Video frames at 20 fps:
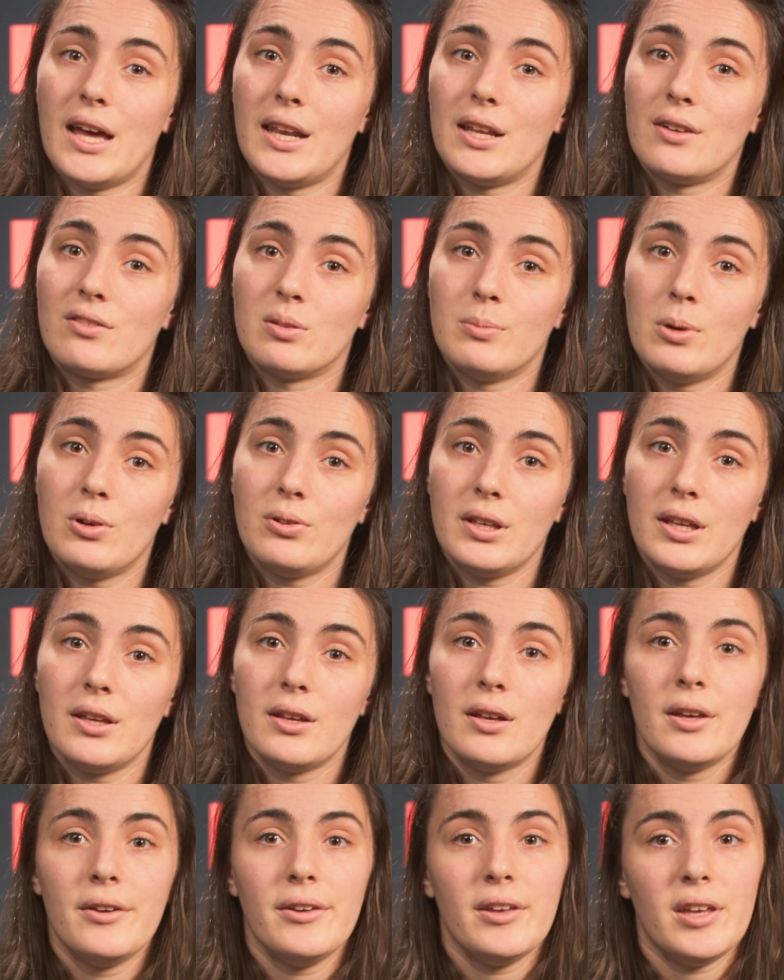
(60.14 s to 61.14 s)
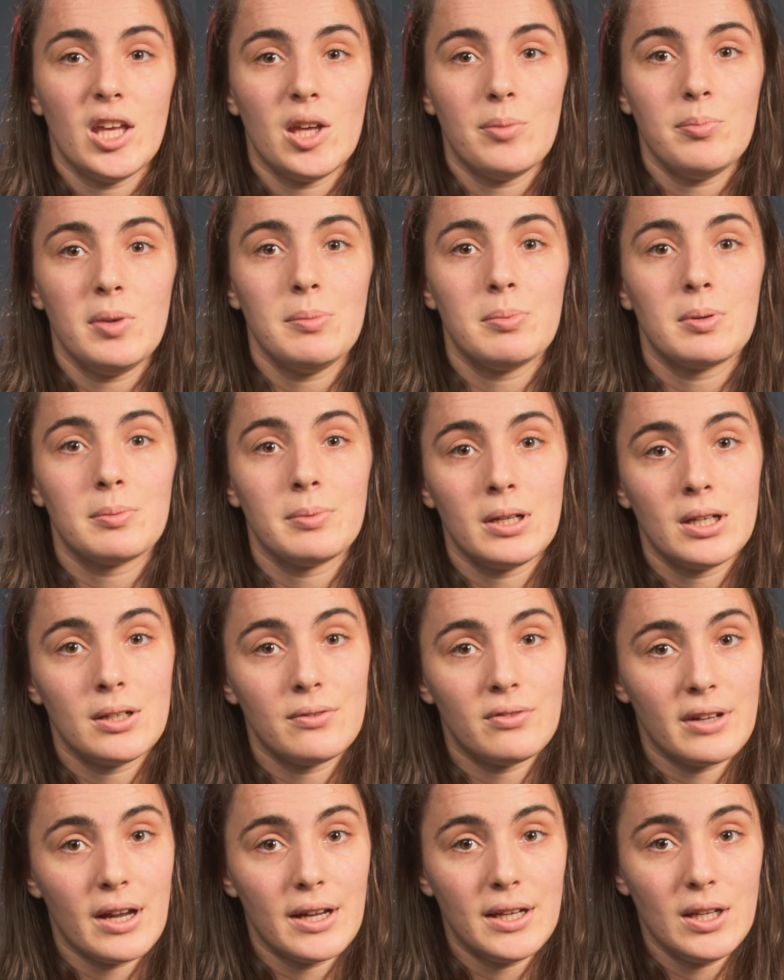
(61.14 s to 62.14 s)
edit remotely, and be prepared
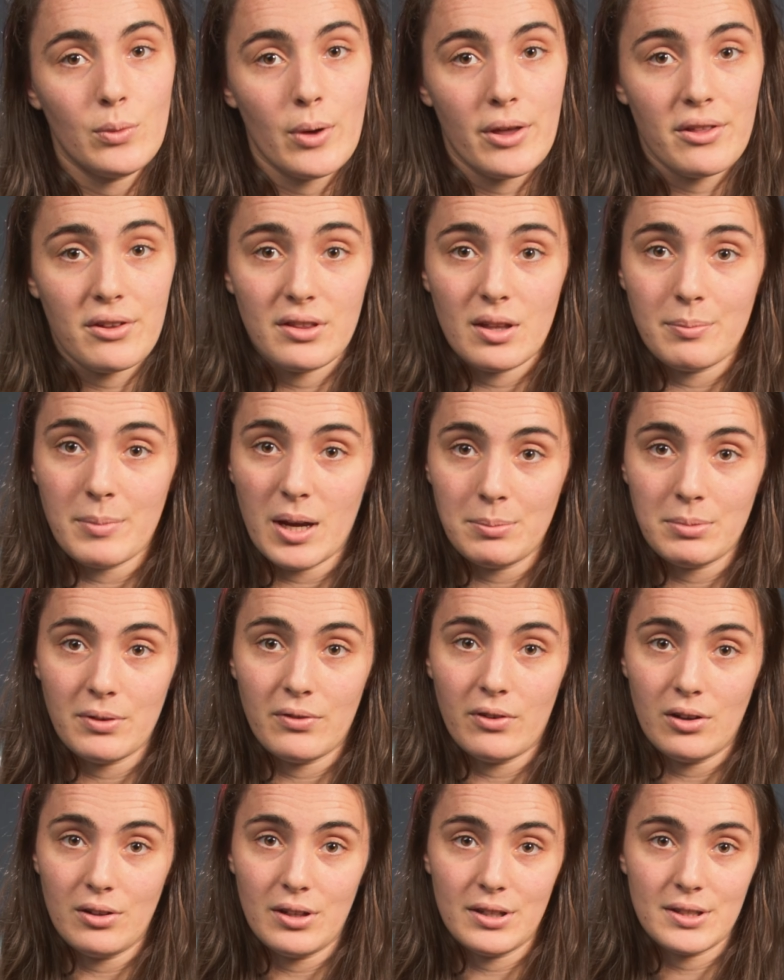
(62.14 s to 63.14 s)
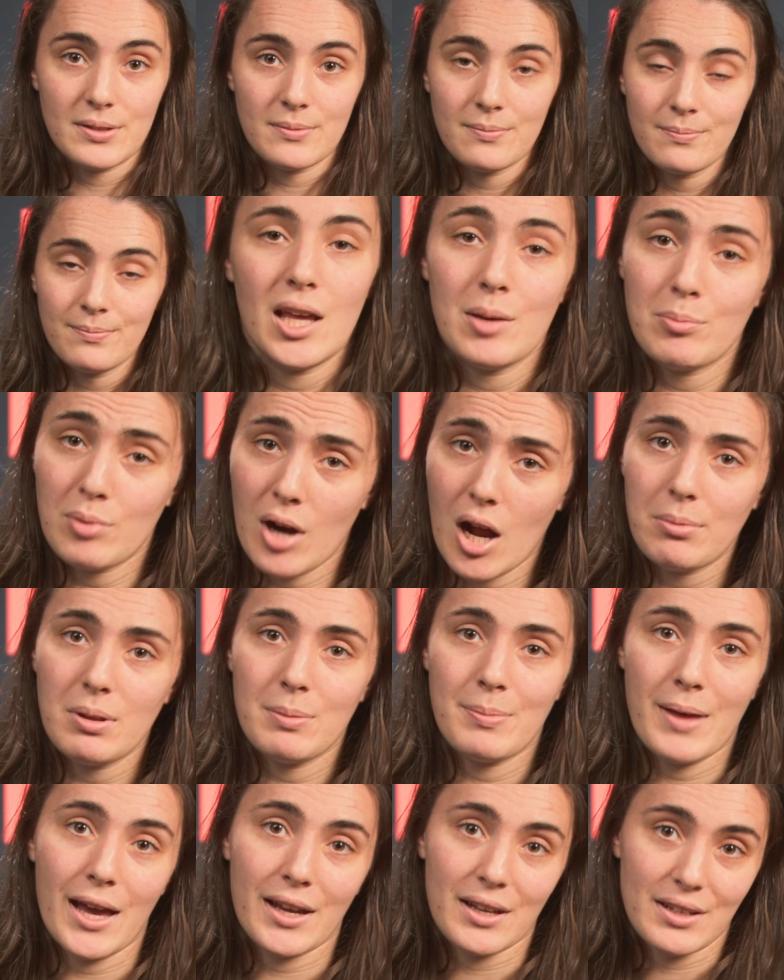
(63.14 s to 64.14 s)
for any weather that might befall us, and probably
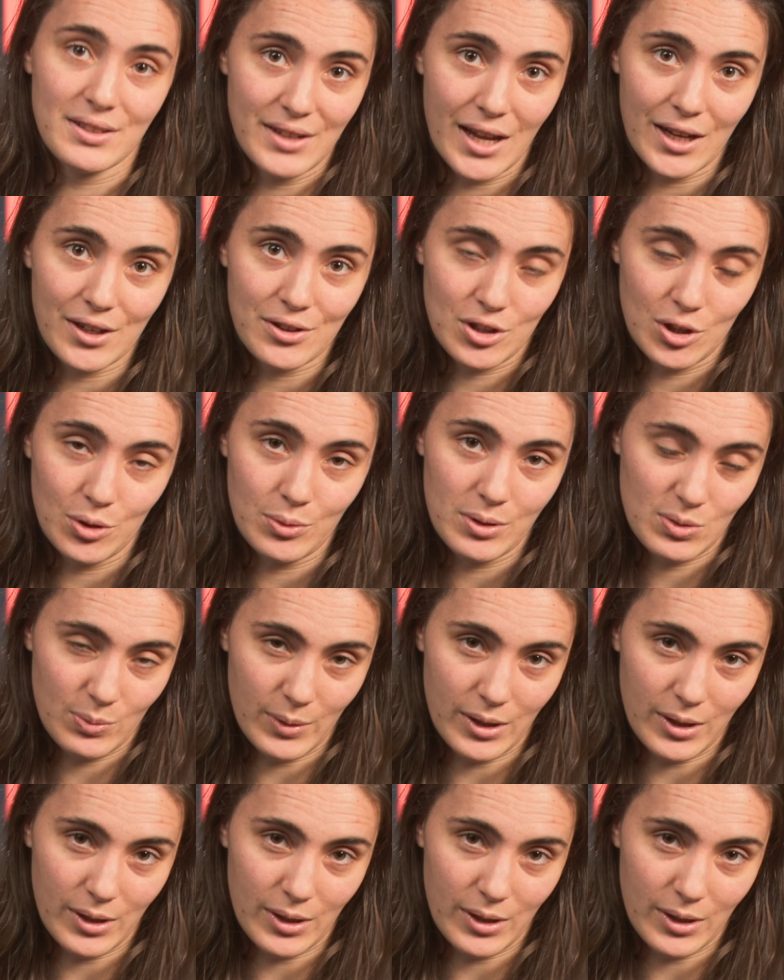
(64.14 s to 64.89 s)
pack a snack or two as